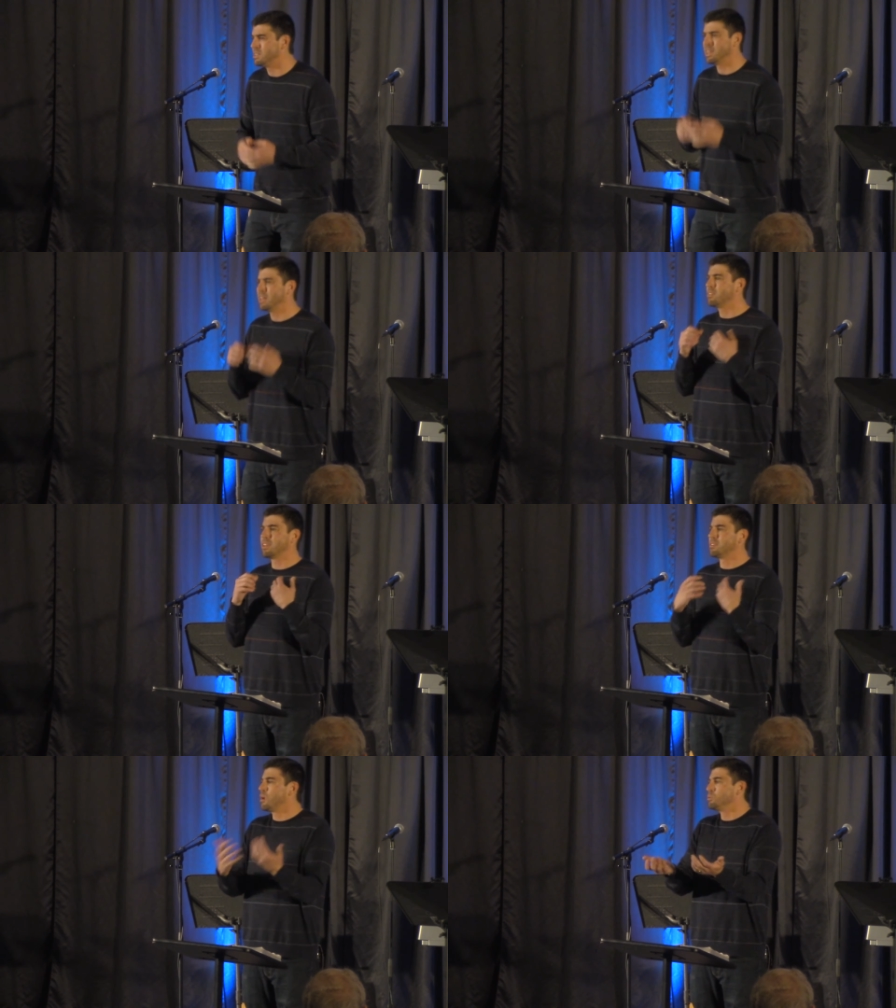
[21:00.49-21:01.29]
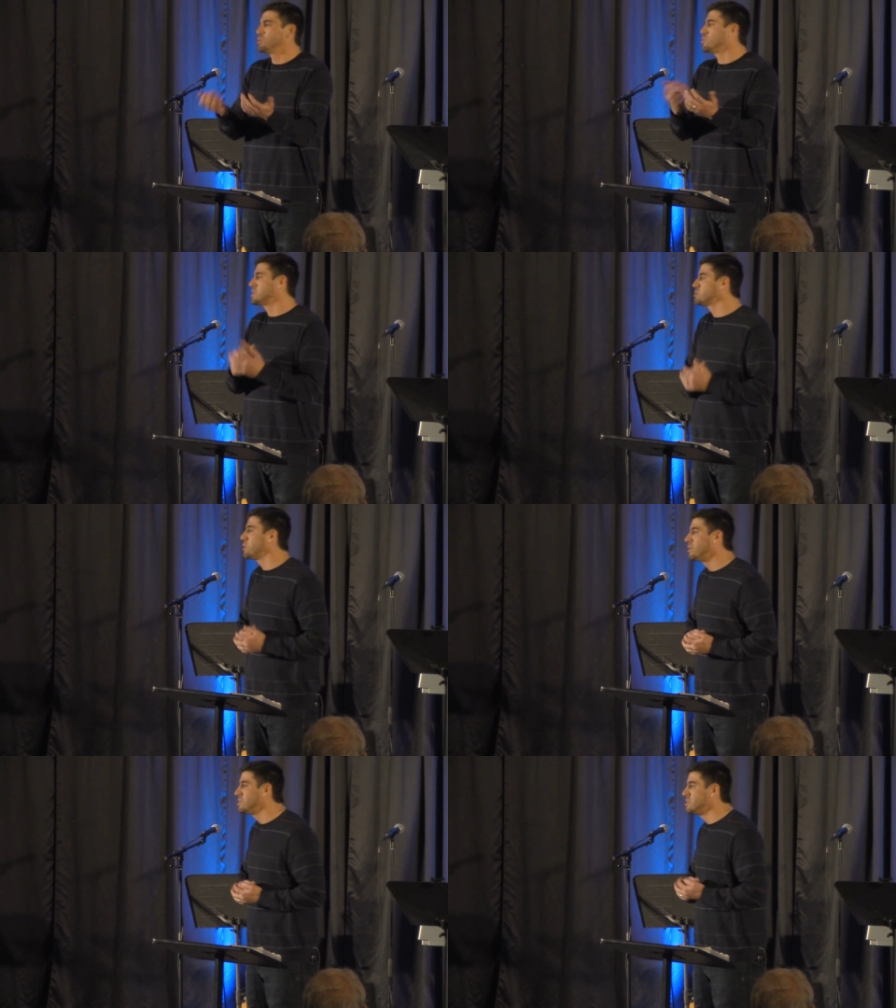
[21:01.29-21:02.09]
And thank you that they're able to
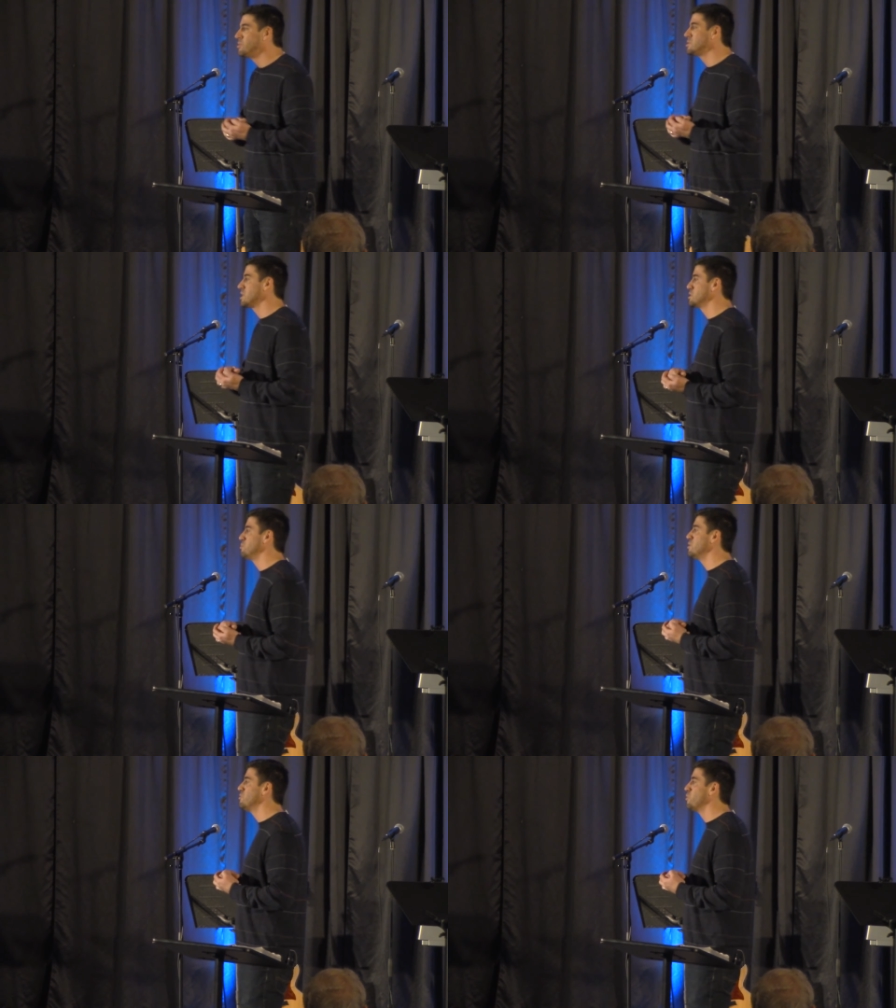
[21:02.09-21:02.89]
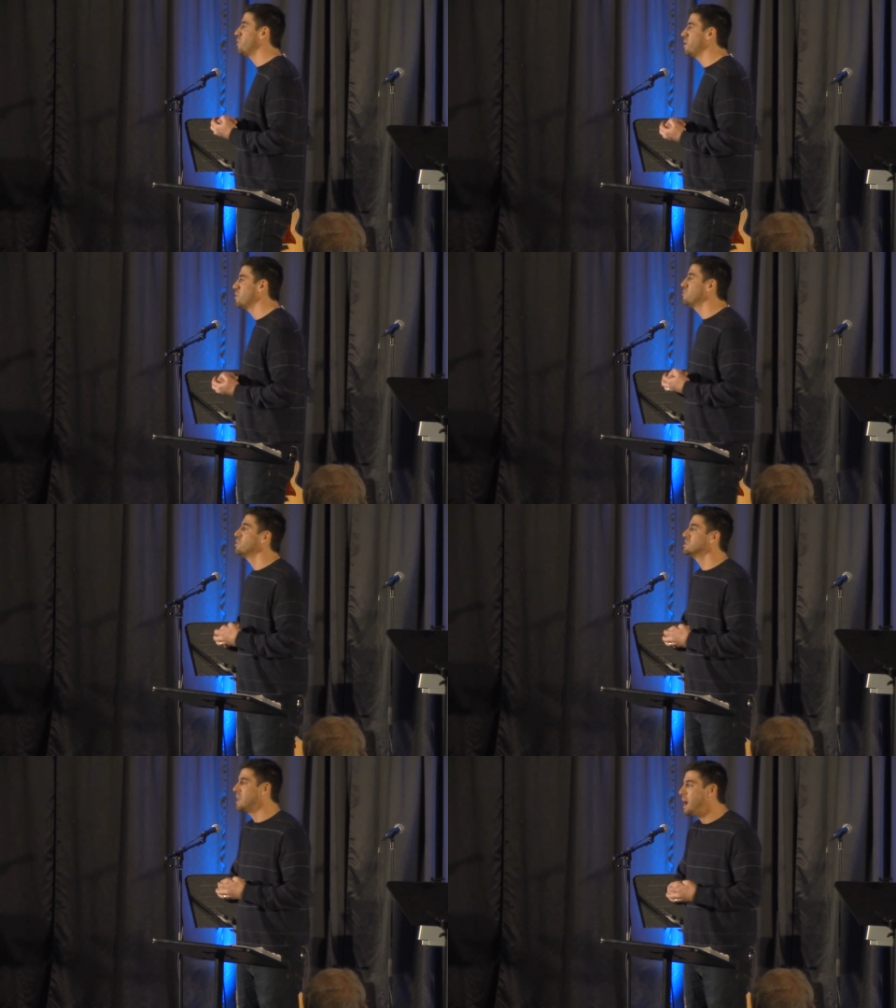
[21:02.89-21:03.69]
experience you in such a beautiful way. What if
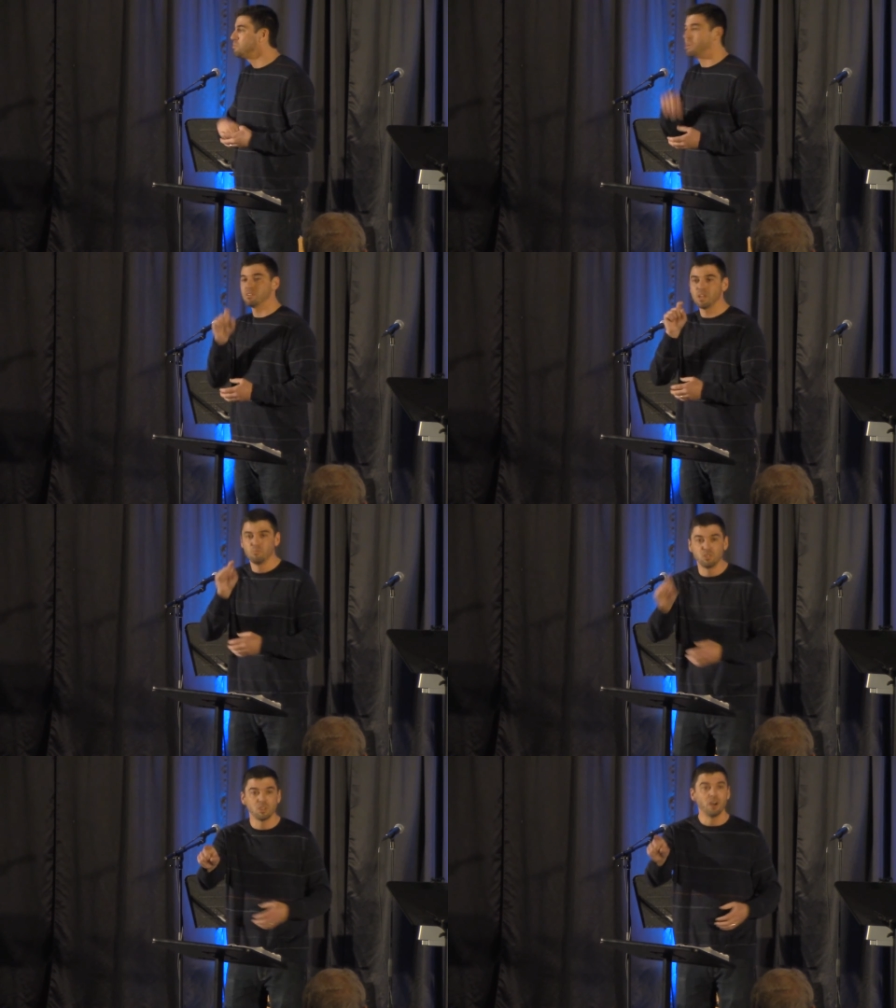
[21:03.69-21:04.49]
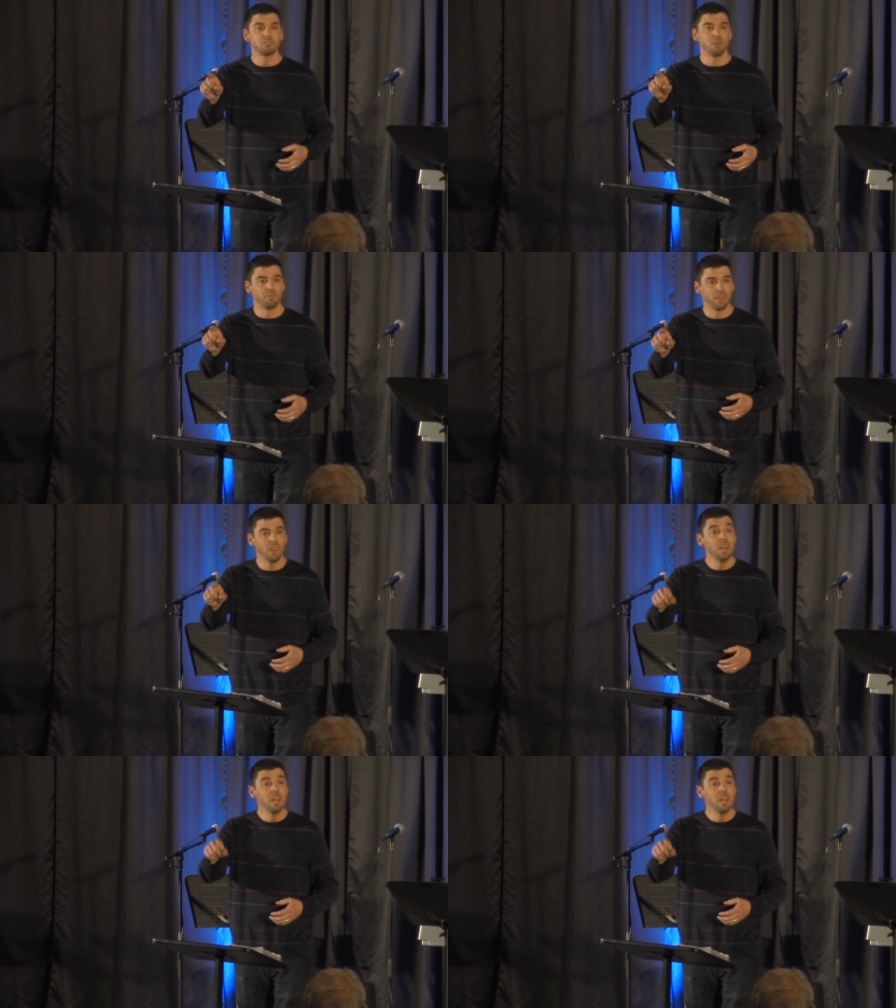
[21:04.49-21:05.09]
we stopped every time we saw something